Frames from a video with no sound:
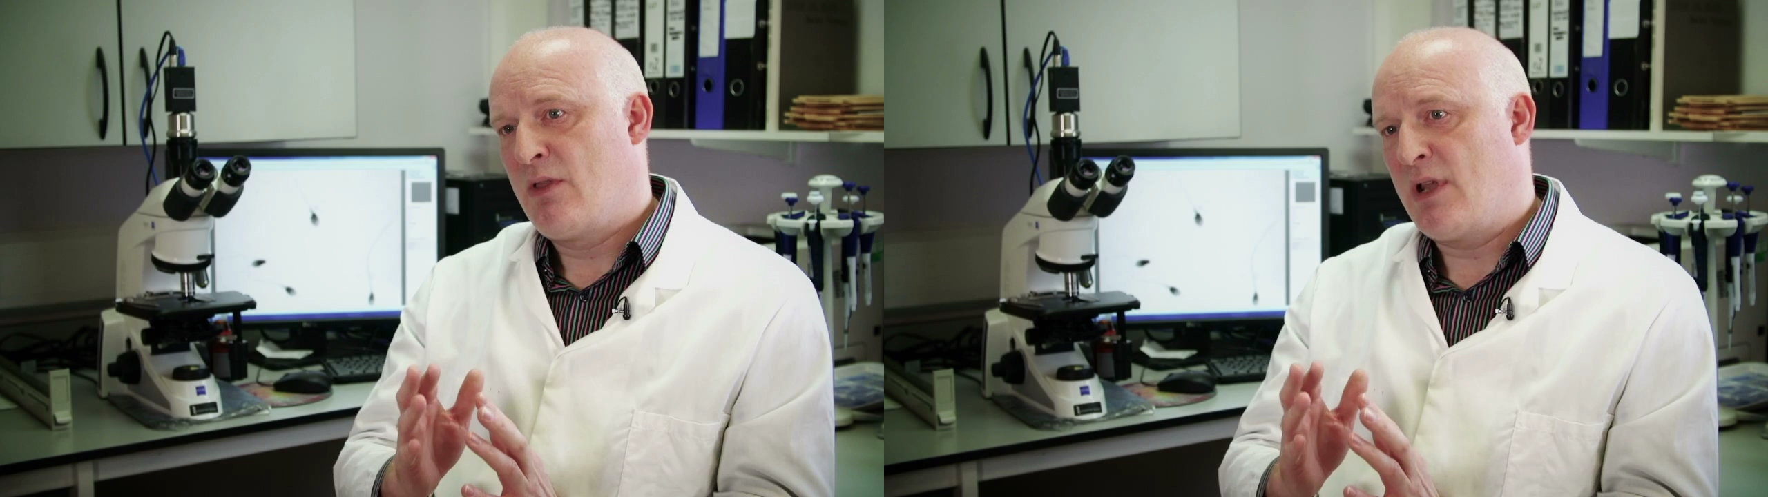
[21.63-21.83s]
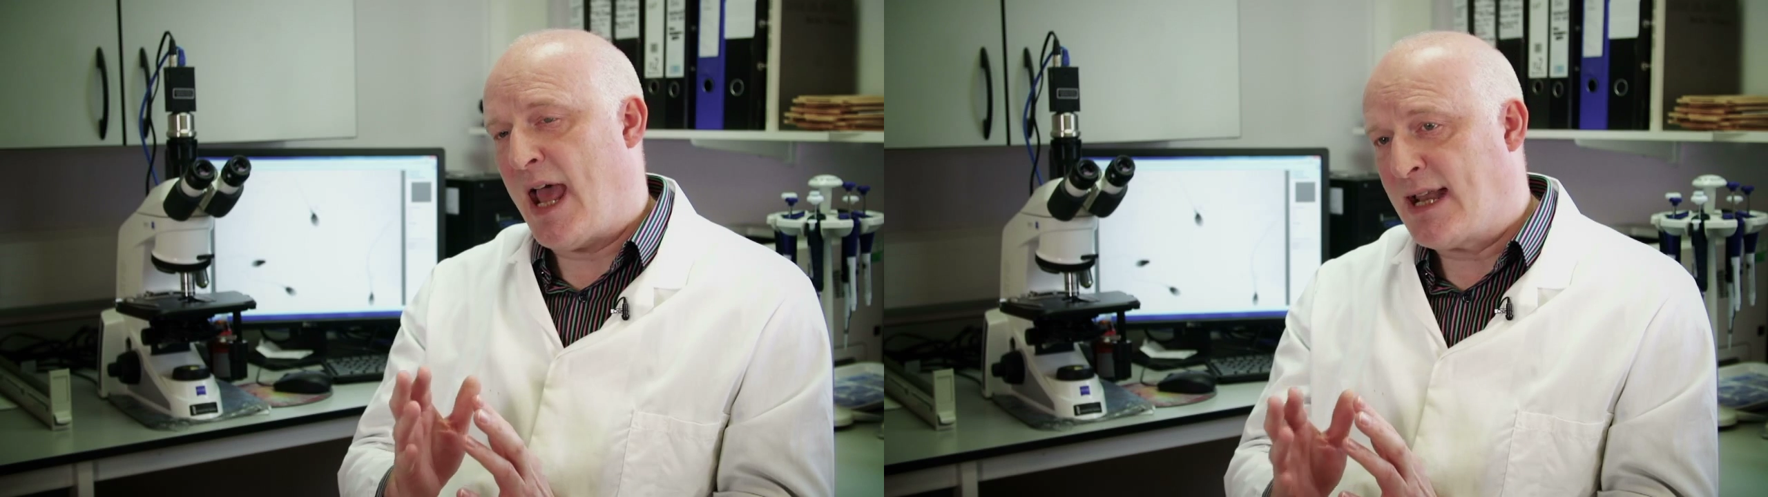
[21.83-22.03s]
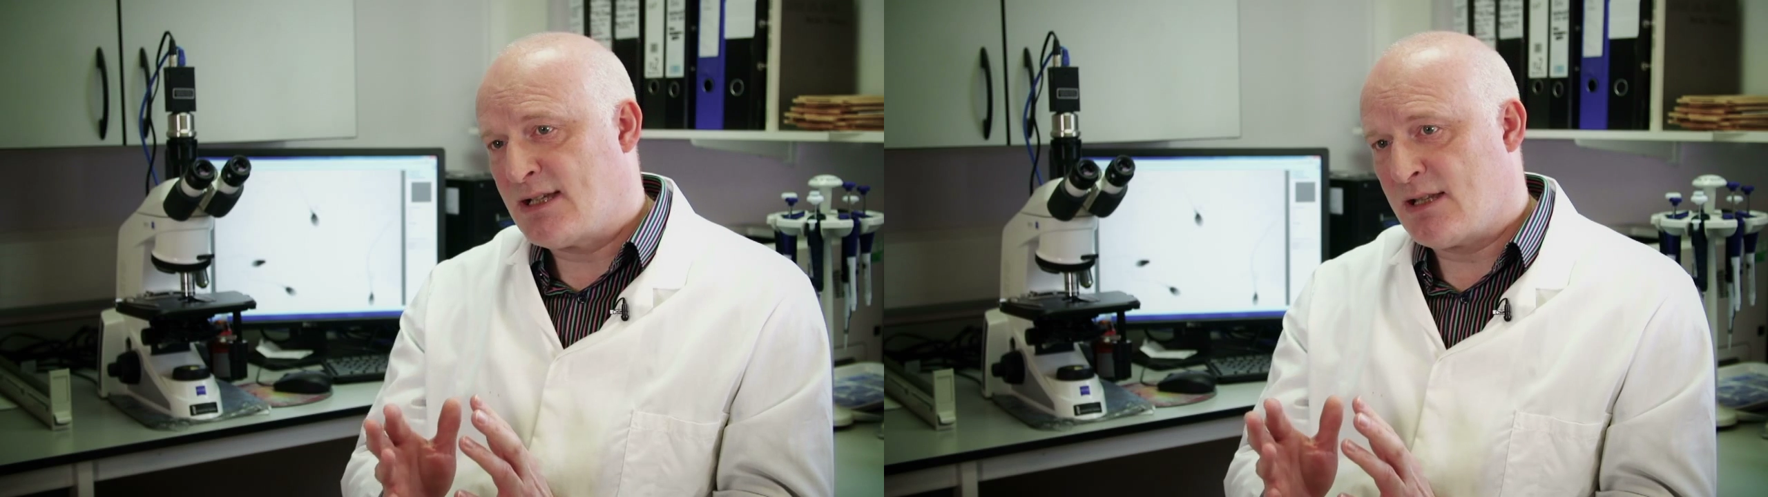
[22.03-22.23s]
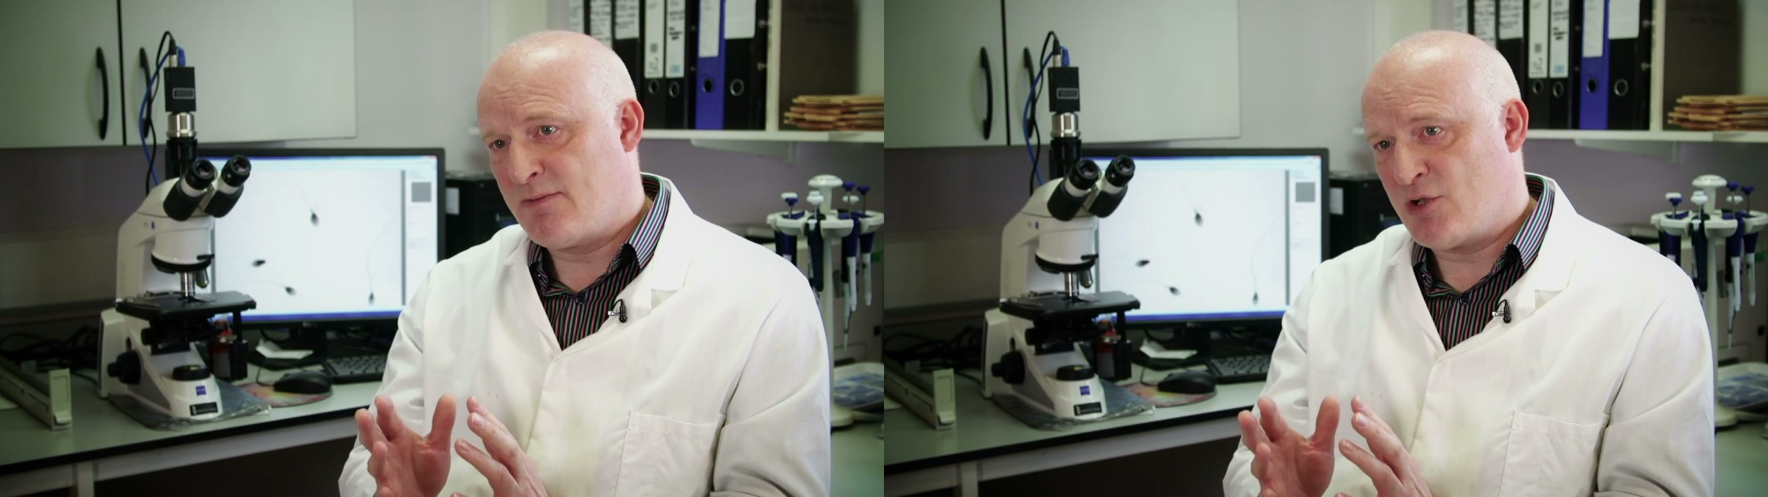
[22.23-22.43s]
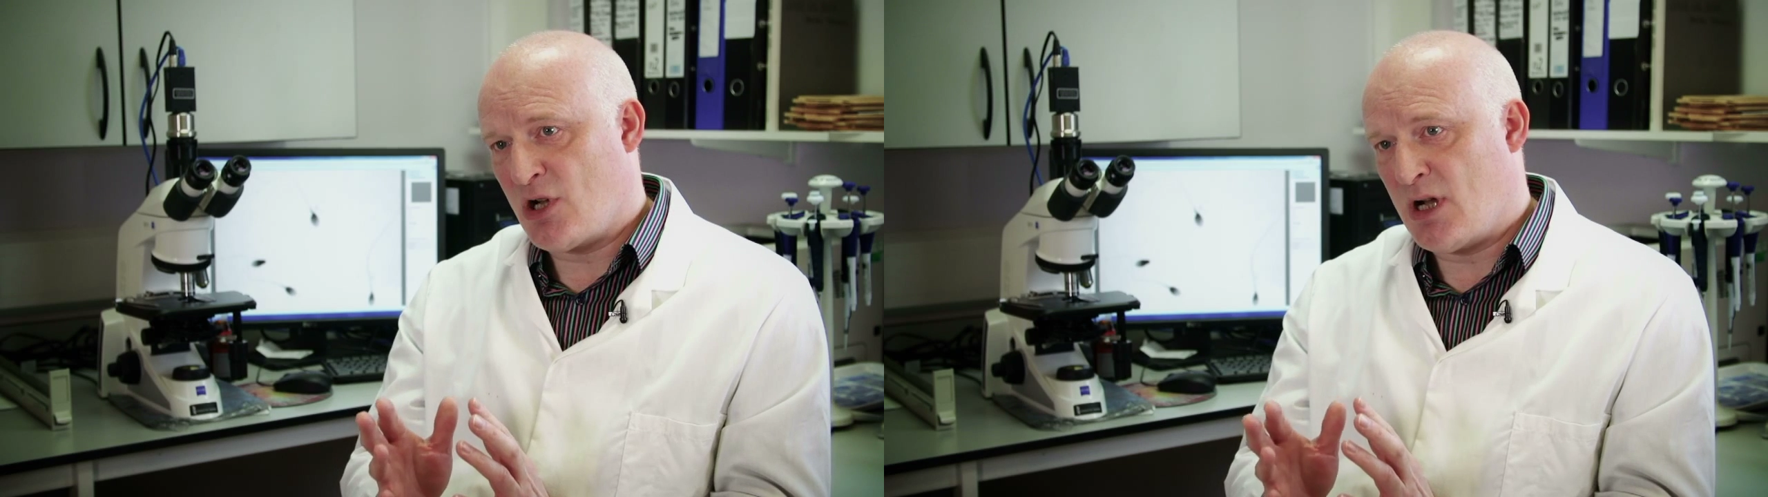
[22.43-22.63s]
that enter the
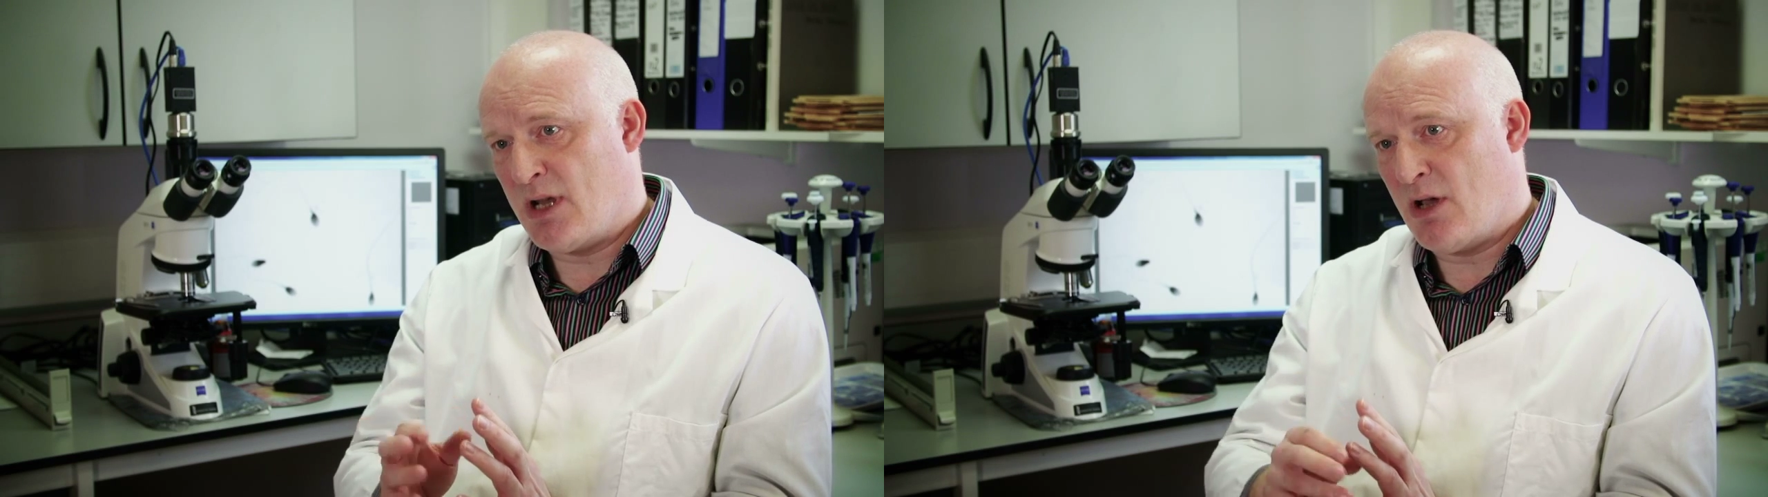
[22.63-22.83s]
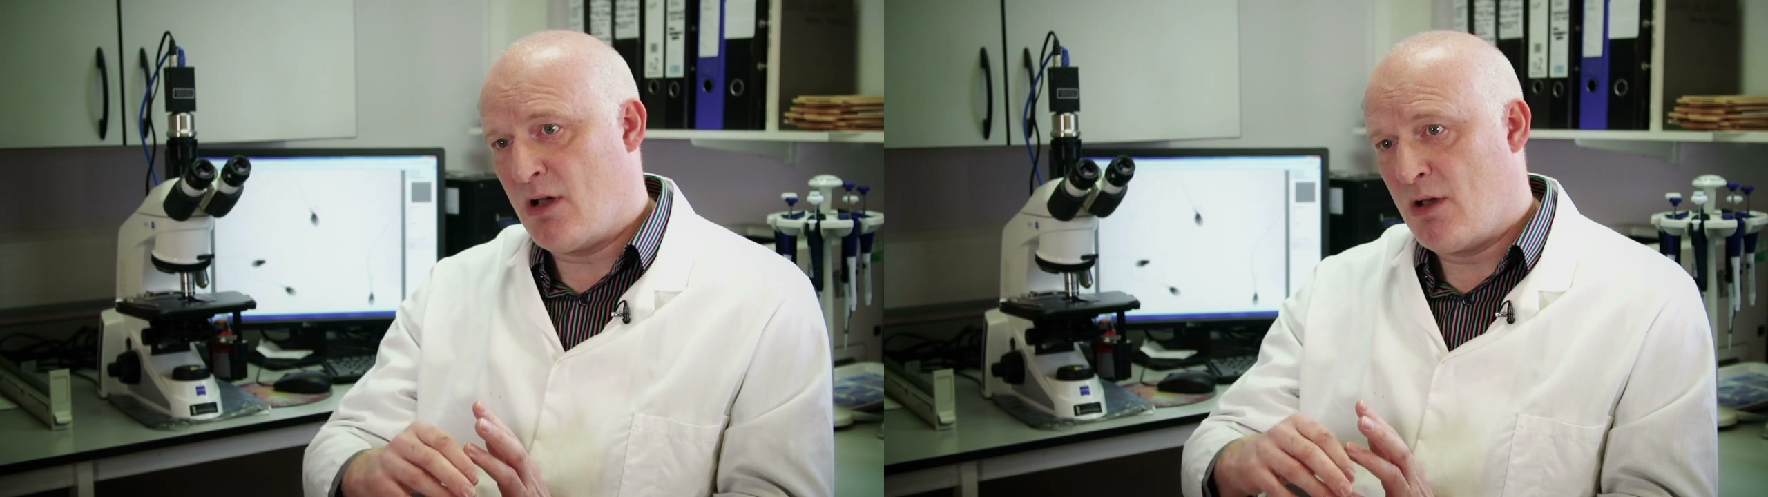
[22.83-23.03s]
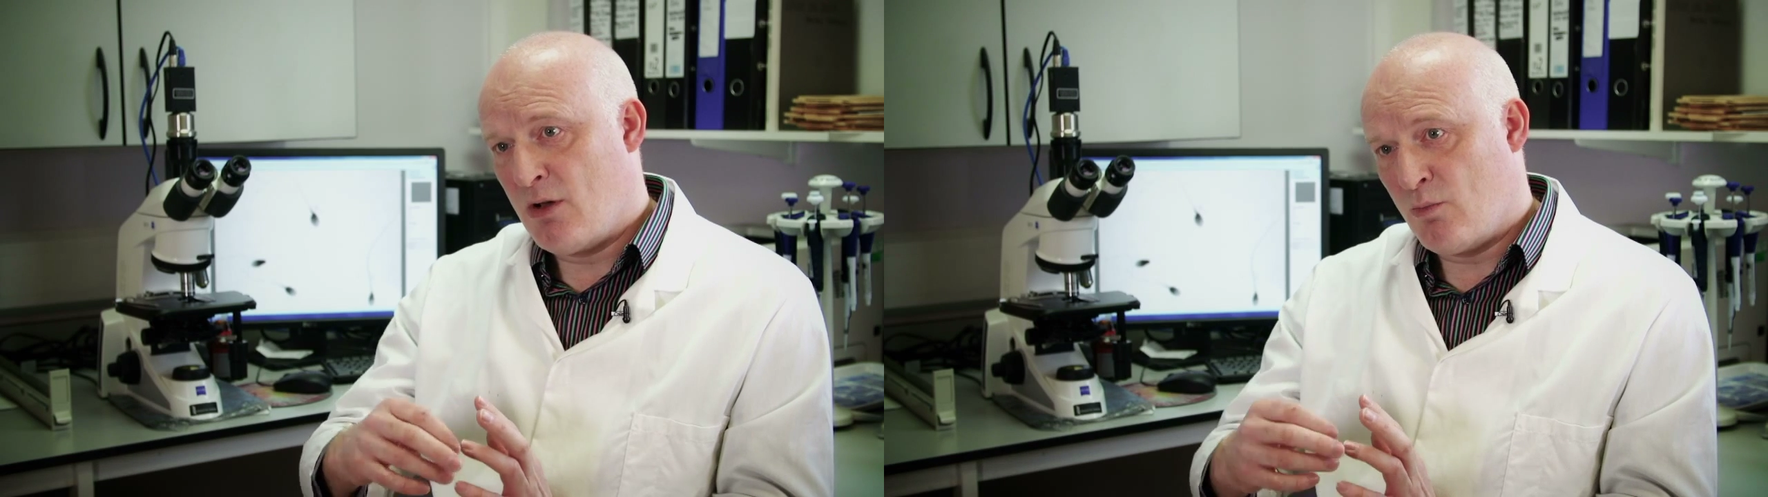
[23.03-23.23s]
vagina